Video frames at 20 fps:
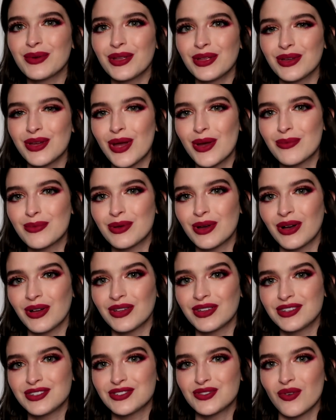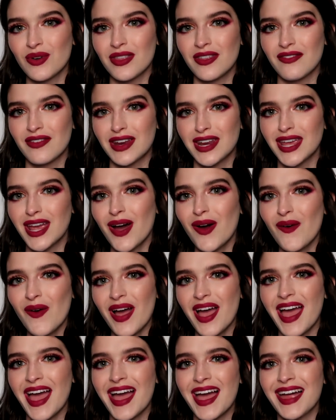really hope y'all enjoy the
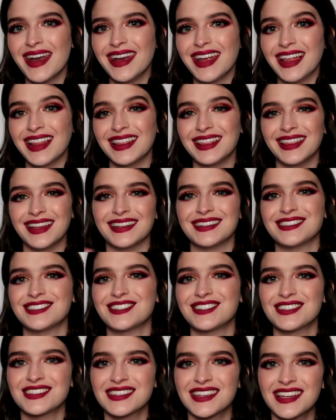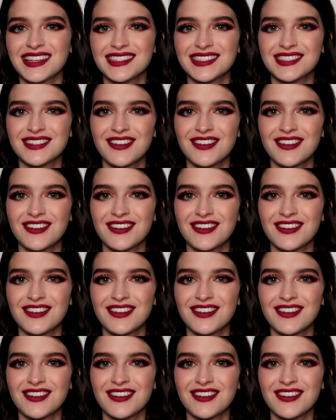video, and let's just get